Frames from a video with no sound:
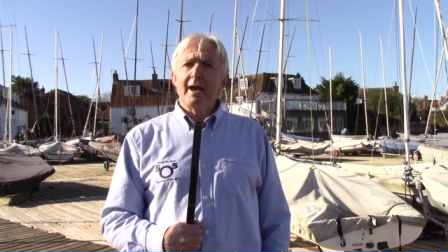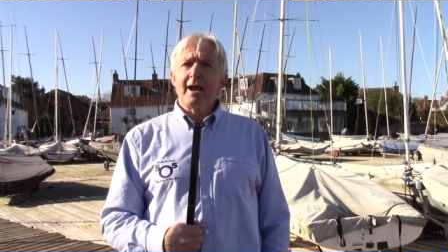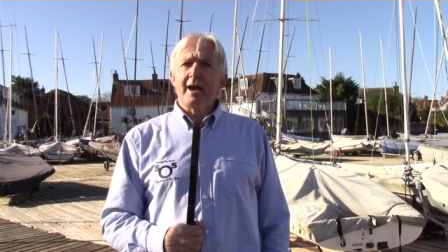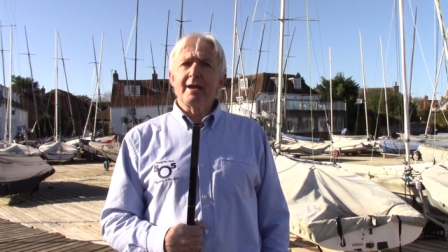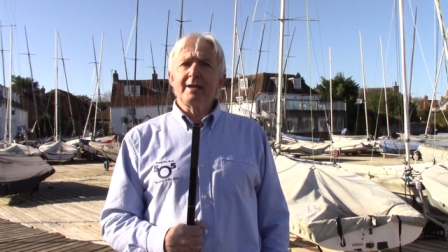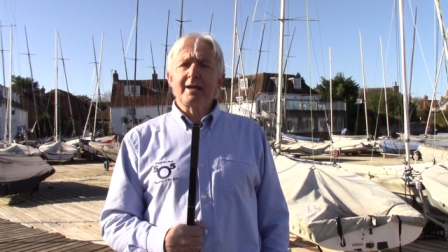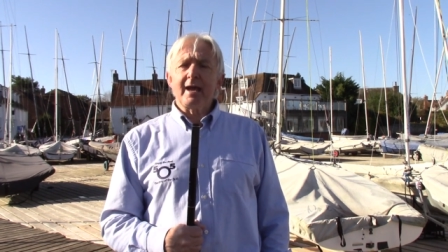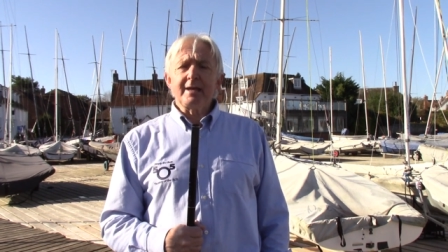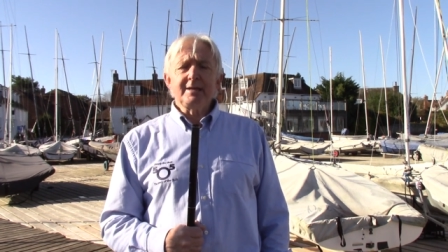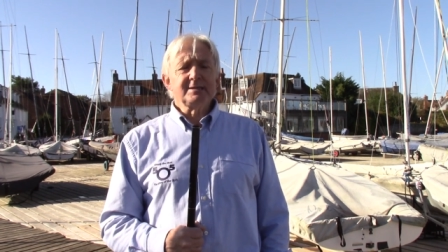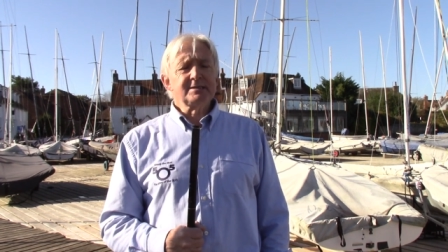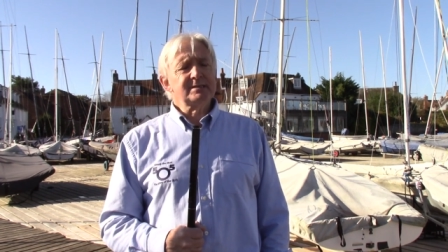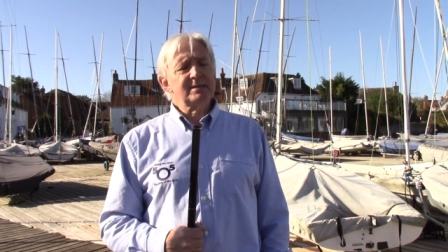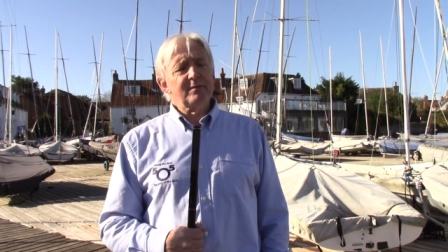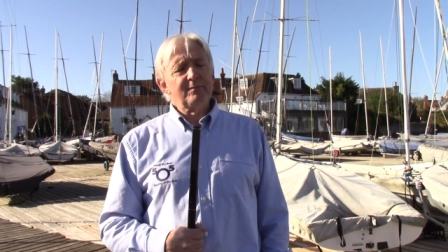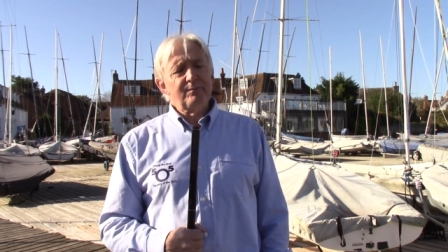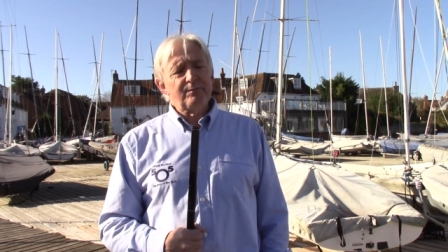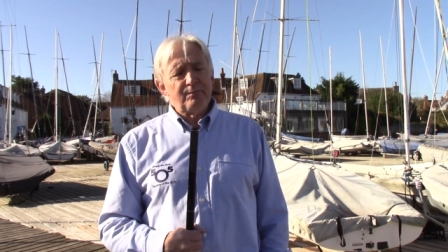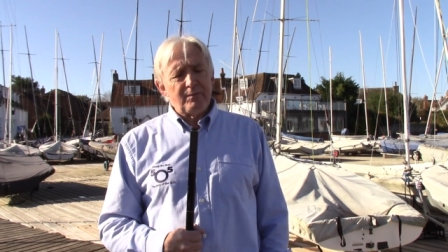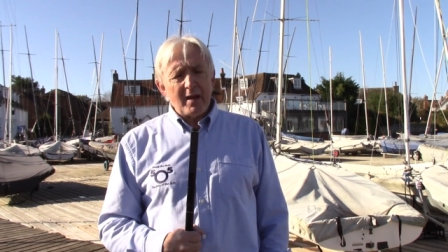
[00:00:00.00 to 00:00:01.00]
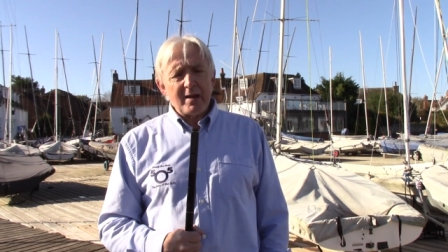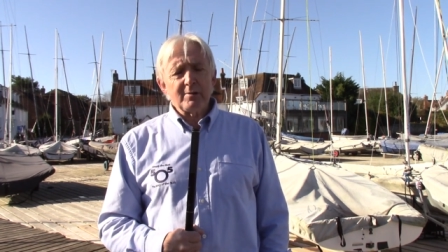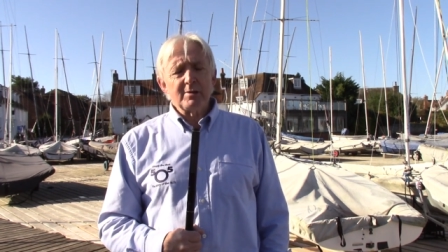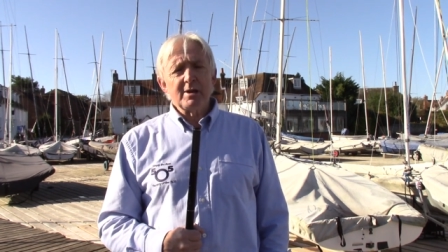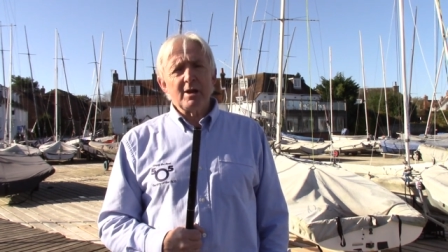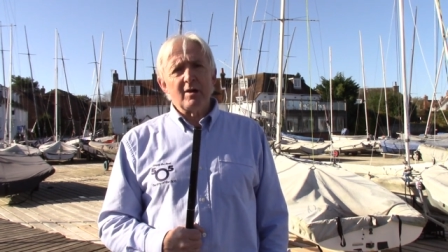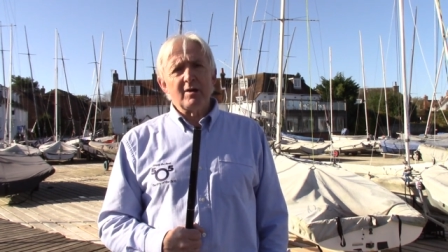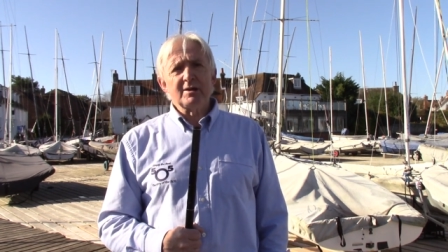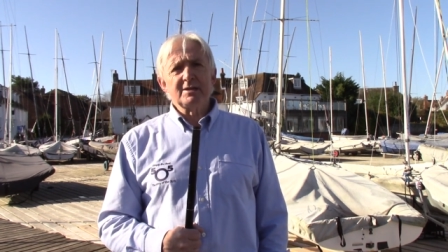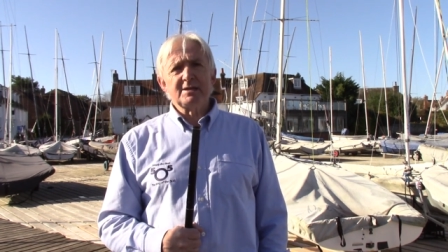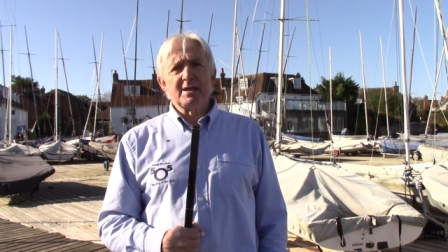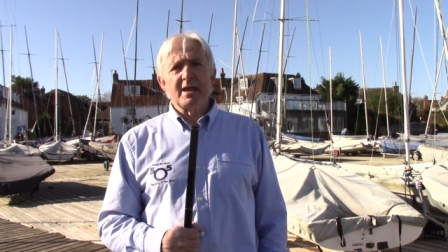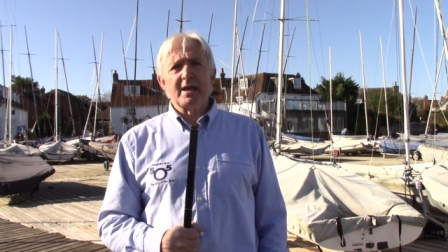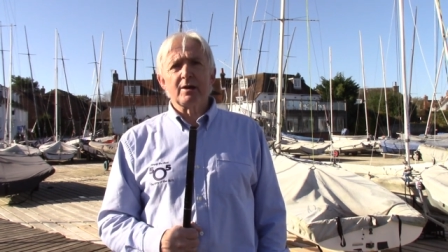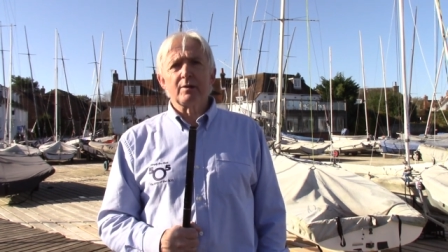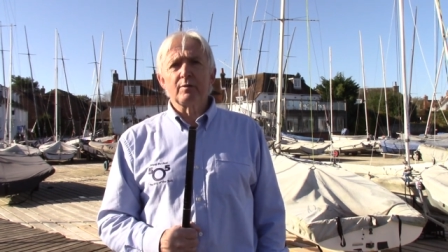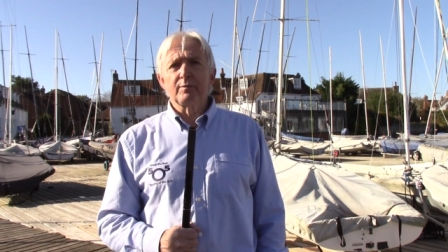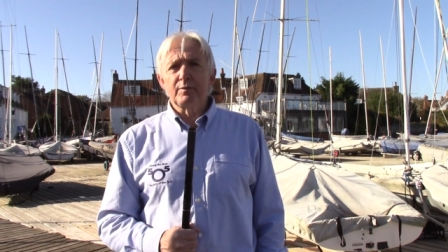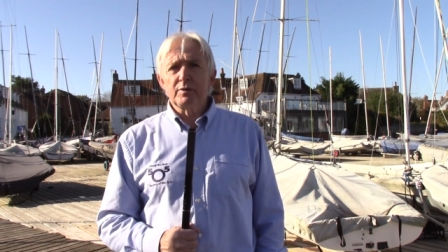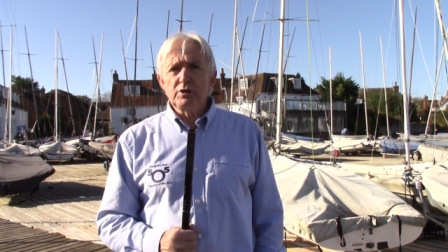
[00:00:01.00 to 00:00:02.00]
against the very
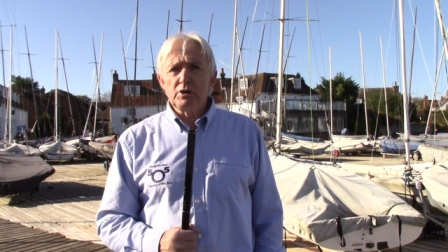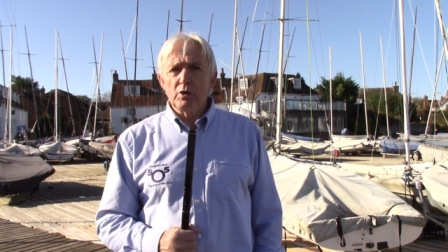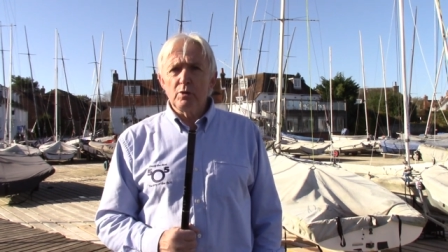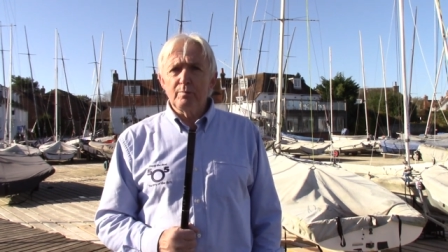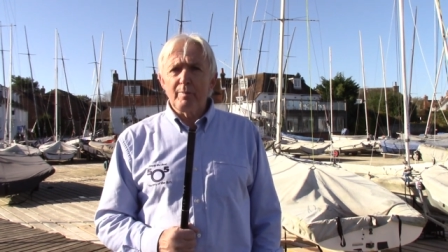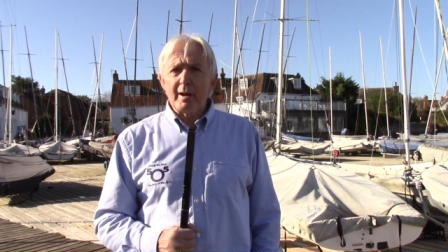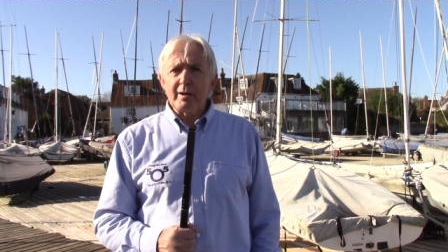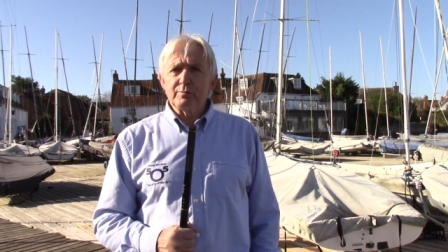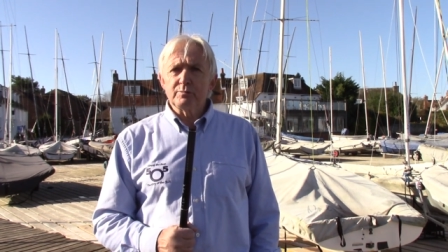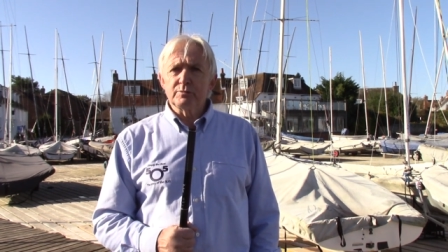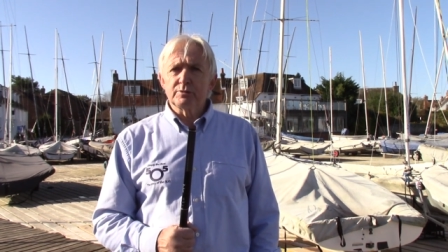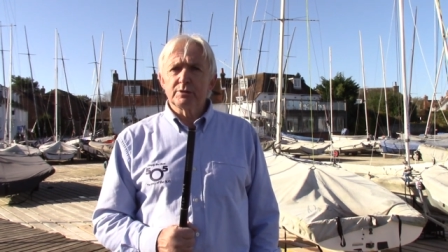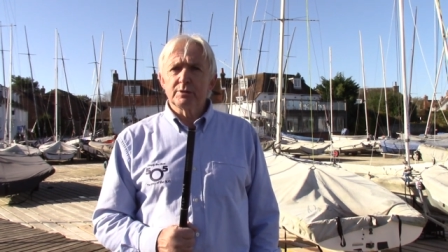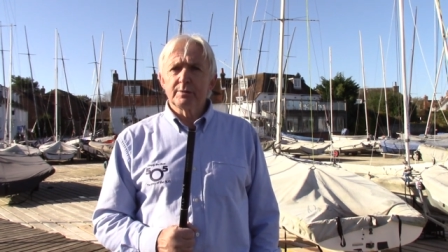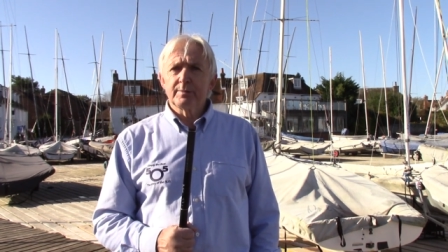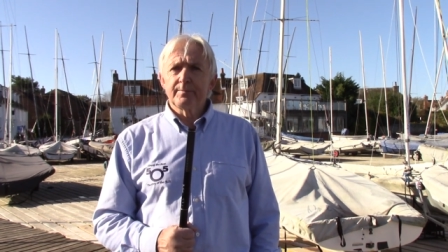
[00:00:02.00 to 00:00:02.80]
idea of a new boat.